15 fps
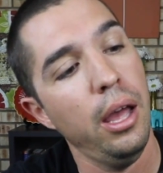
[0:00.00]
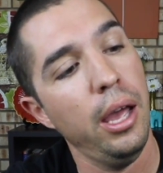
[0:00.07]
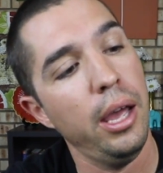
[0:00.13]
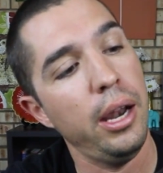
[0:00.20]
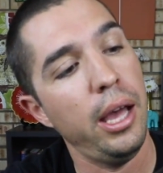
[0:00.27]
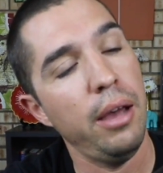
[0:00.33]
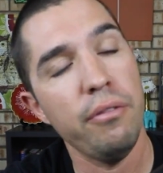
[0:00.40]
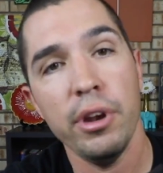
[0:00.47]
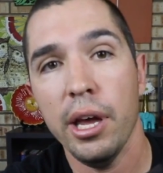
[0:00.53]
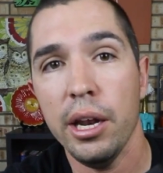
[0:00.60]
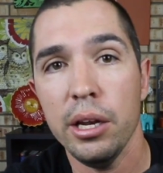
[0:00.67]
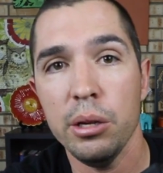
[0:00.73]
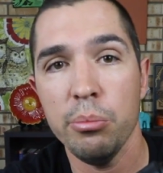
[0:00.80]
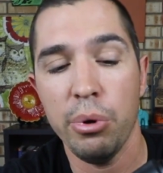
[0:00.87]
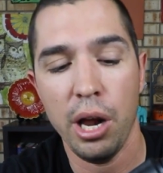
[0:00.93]
And I haven't
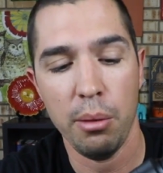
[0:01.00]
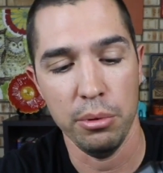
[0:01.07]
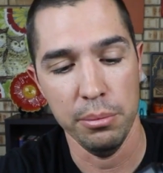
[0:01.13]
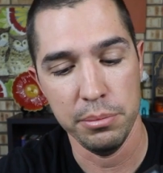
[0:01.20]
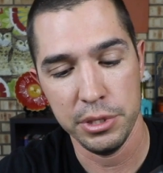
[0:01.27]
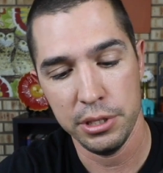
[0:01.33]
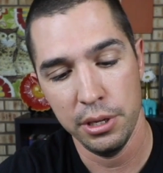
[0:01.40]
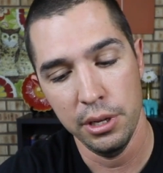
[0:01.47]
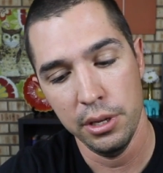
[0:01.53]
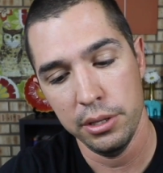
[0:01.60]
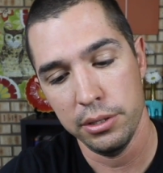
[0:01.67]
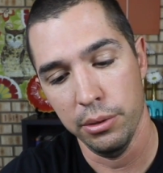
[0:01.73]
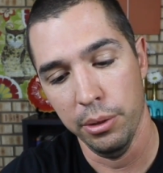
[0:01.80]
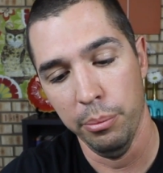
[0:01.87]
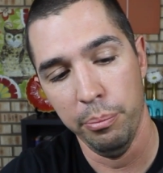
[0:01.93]
had any problems.
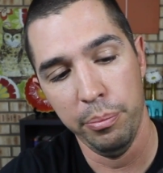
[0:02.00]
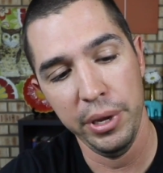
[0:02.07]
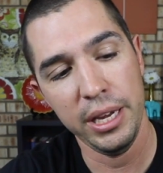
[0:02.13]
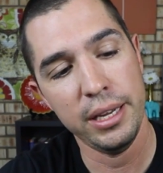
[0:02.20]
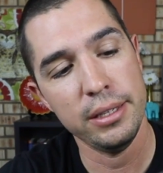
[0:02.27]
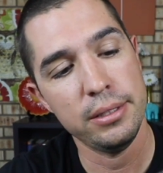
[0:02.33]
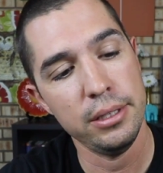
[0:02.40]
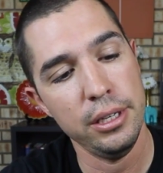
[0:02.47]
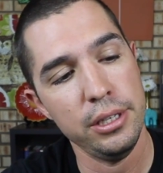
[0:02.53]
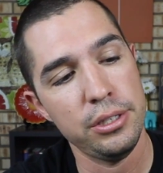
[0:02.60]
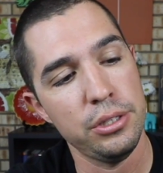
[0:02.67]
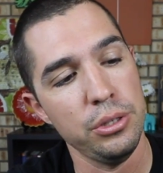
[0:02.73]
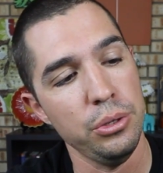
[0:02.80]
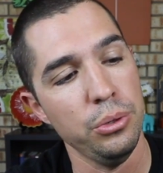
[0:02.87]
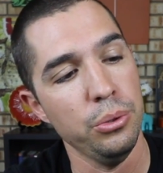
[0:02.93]
So the biggest
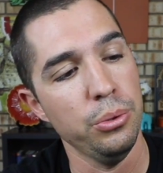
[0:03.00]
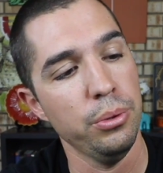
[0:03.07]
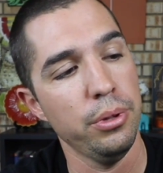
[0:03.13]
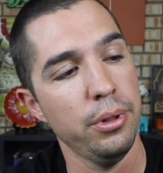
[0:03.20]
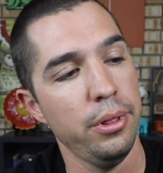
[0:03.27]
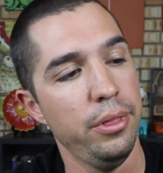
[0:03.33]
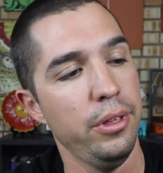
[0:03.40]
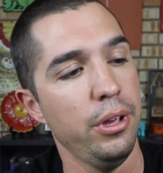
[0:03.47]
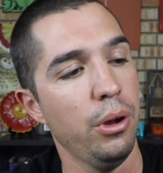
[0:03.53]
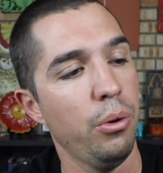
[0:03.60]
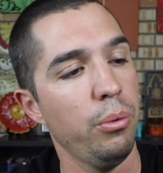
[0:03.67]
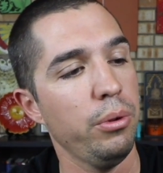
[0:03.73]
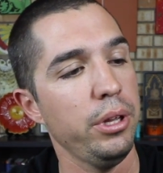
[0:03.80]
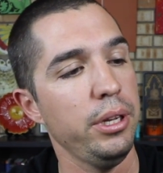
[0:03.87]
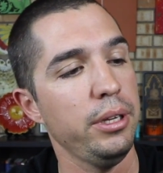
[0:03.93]
issue, the
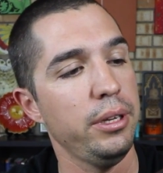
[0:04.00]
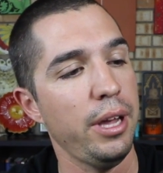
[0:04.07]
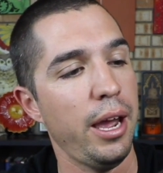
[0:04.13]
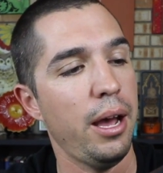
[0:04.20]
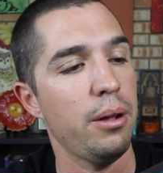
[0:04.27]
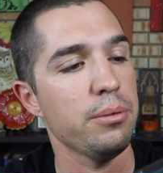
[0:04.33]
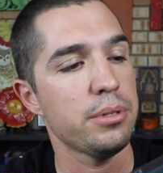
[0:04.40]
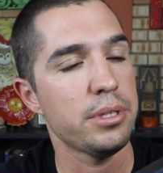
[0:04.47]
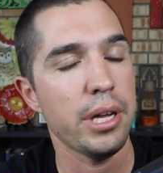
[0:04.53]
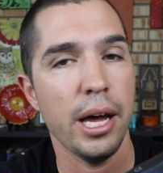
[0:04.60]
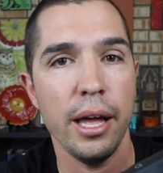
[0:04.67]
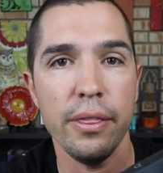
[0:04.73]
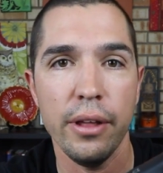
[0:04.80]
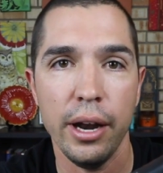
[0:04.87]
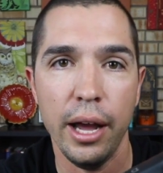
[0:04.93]
only
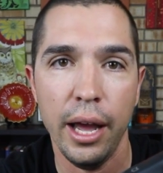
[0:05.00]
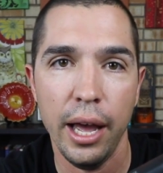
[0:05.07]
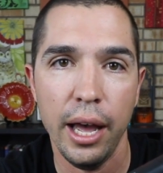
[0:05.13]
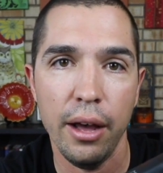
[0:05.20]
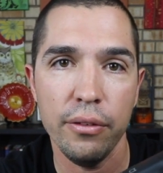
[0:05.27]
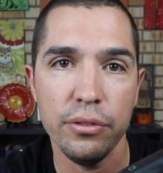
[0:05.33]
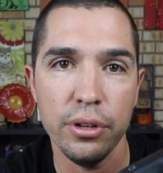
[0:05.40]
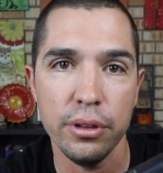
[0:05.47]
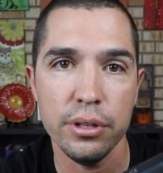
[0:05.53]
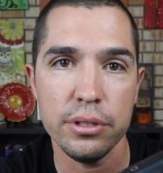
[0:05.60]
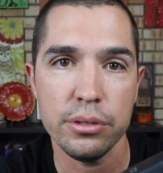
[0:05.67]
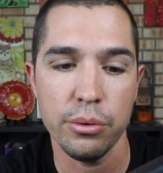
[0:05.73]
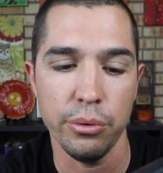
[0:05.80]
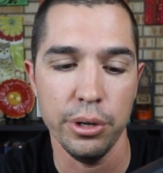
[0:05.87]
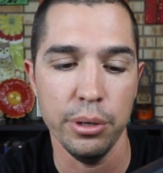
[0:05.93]
downside that I have to
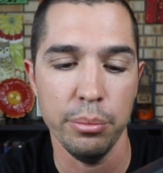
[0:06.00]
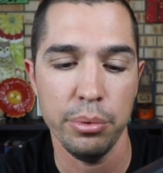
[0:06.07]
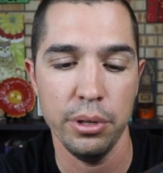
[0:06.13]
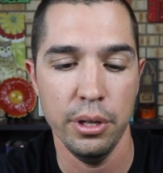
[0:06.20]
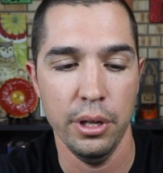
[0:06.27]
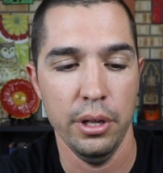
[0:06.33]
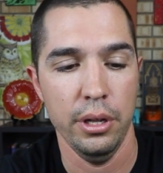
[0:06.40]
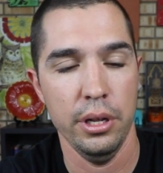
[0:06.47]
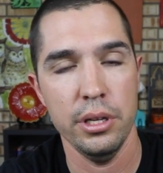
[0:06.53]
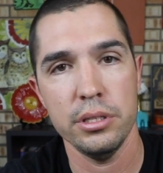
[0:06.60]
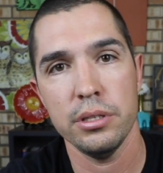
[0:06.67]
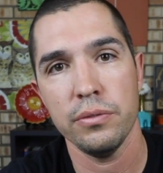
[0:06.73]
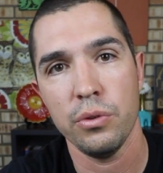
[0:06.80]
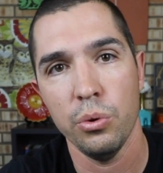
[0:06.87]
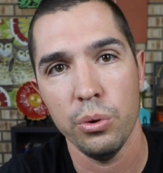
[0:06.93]
this grip
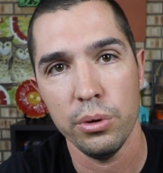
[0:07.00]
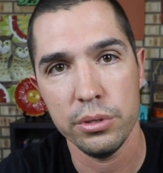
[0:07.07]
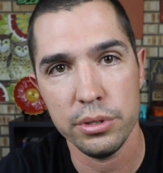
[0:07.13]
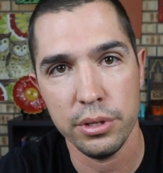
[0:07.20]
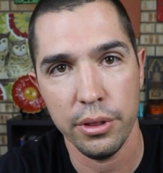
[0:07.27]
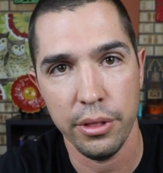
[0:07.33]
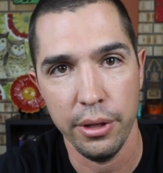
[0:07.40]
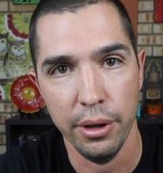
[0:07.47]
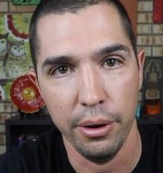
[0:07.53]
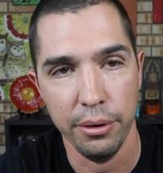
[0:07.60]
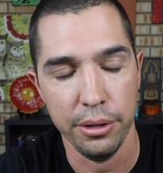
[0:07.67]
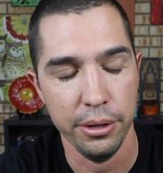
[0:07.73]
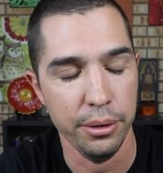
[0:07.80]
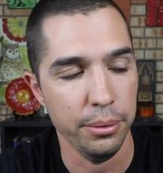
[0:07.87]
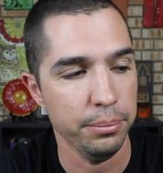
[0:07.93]
is of course the
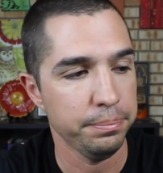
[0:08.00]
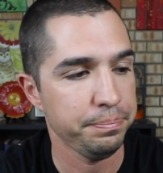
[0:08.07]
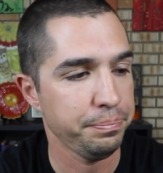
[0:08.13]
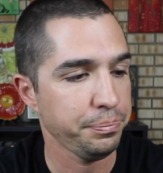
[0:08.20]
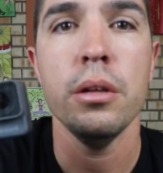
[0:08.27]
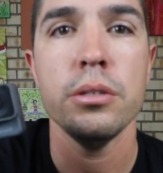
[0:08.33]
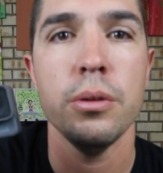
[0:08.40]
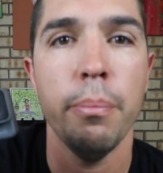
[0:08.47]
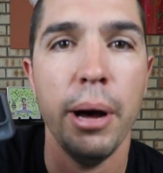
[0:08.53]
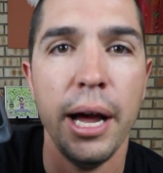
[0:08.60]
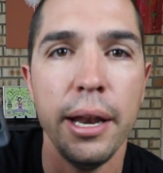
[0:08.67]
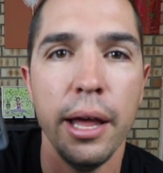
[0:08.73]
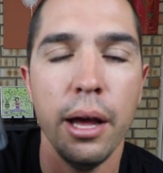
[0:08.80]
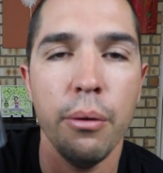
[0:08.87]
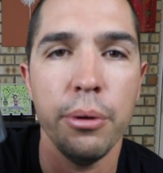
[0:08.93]
audio. So
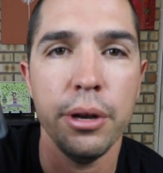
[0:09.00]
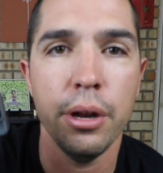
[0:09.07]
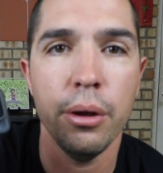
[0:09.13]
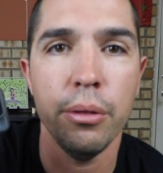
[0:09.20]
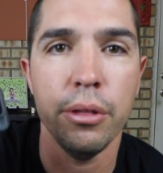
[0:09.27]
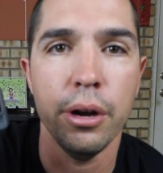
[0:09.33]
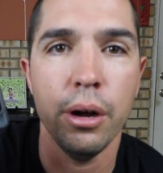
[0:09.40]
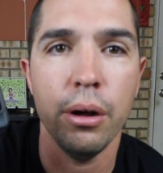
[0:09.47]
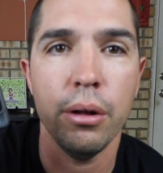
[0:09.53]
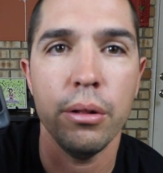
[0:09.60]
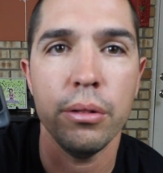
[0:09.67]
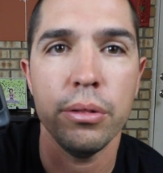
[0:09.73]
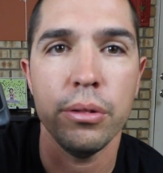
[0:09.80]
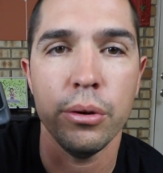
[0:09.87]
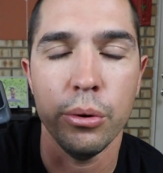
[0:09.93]
by now we know that
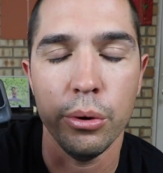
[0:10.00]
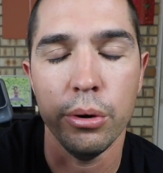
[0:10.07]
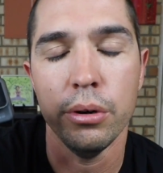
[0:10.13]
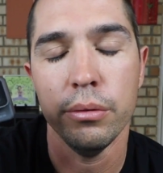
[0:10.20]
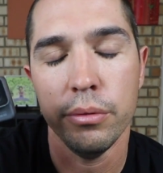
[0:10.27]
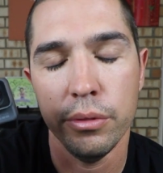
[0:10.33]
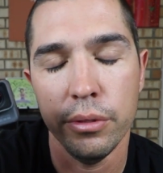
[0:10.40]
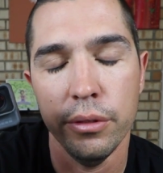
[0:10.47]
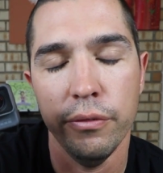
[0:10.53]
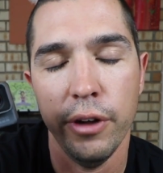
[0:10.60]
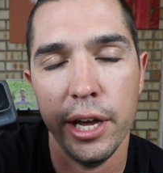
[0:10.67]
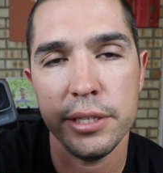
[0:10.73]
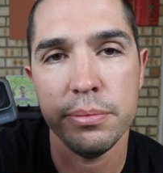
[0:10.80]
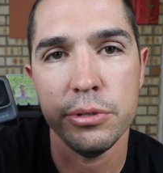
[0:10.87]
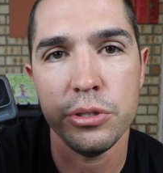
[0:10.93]
all or the
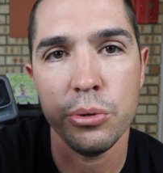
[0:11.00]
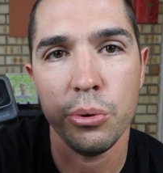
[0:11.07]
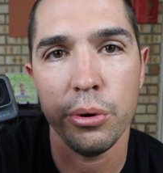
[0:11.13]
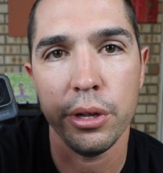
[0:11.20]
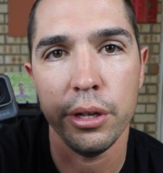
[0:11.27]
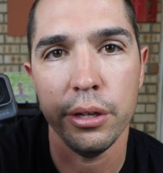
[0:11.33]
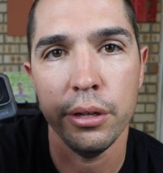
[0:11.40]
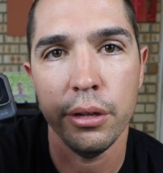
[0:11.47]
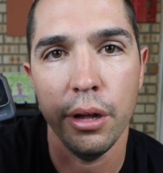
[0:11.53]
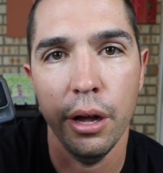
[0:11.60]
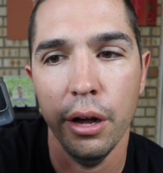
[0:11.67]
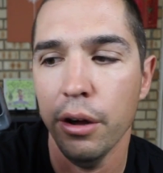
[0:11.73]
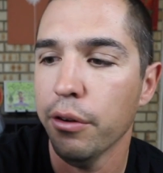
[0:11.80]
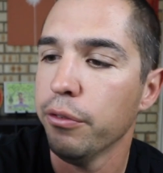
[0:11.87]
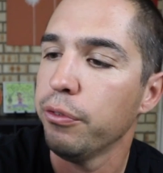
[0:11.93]
vast majority
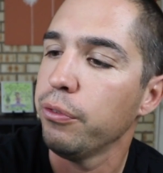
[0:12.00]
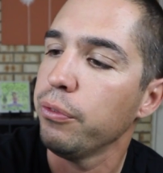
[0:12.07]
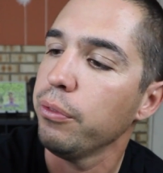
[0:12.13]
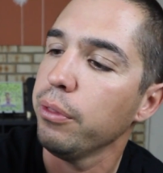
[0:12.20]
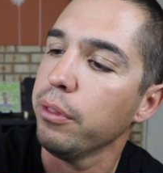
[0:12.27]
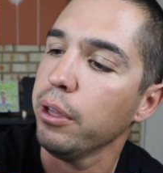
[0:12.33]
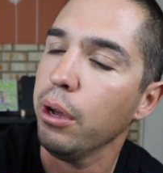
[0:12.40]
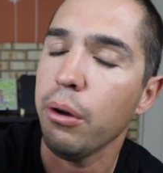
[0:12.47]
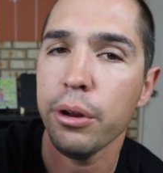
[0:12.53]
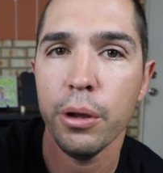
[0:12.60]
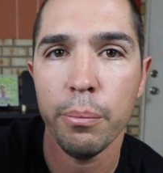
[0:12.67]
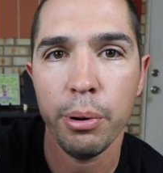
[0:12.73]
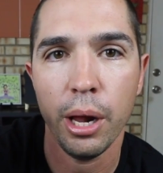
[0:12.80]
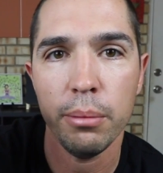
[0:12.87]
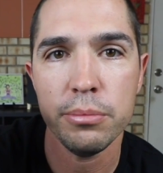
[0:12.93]
of the
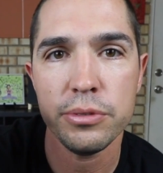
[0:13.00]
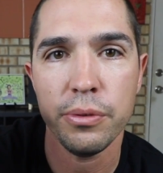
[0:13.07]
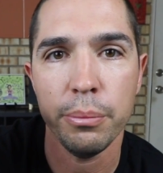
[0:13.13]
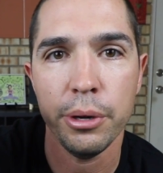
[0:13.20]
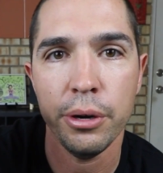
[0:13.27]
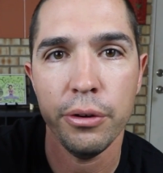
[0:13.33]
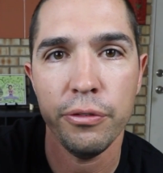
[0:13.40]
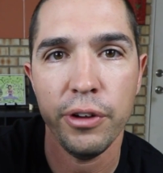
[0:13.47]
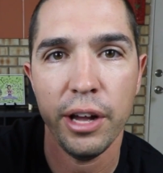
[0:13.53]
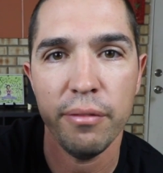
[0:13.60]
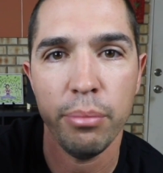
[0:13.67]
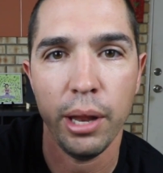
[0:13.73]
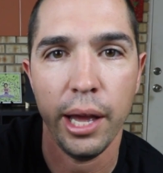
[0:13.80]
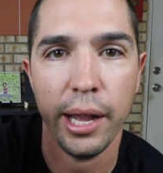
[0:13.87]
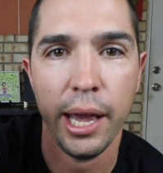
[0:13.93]
audio problems from the Hero
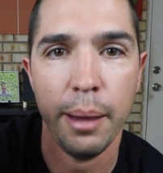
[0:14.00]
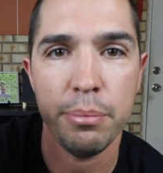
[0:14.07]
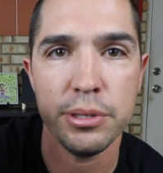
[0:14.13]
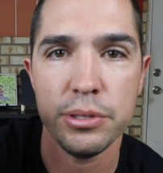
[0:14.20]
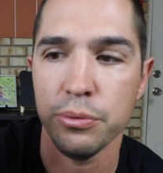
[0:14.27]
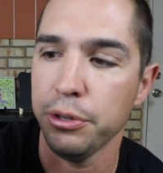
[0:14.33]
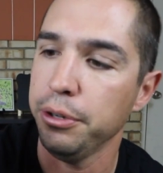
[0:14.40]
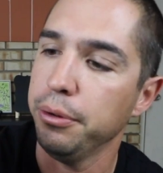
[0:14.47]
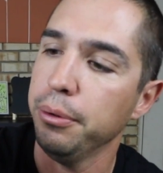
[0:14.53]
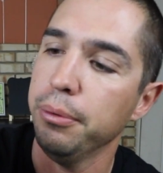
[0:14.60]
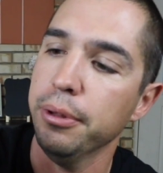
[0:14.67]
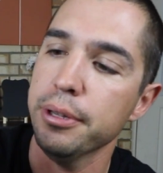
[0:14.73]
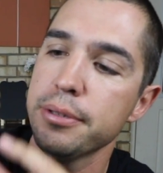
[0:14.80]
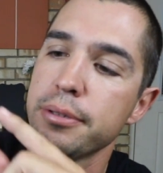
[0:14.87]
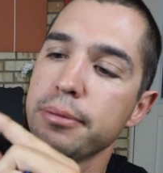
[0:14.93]
5 Black happens when you do
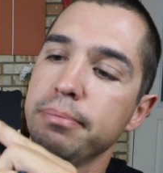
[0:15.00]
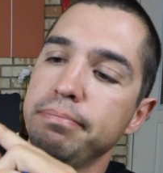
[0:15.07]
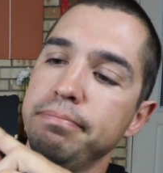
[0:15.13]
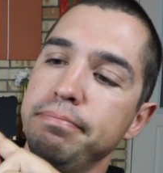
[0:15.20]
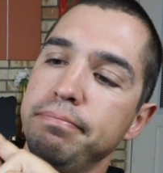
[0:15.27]
this.